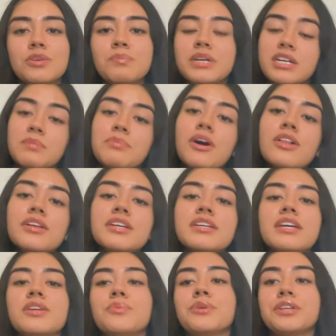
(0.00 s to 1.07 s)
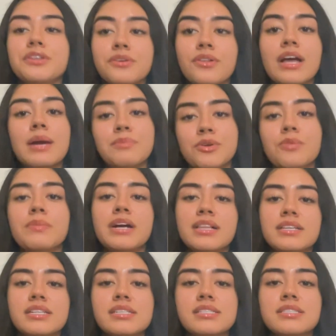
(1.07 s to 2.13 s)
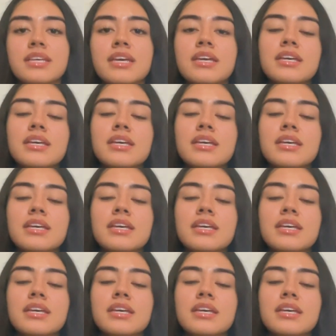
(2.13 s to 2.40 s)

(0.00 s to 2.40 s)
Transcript: metabolic and renal abnormalities.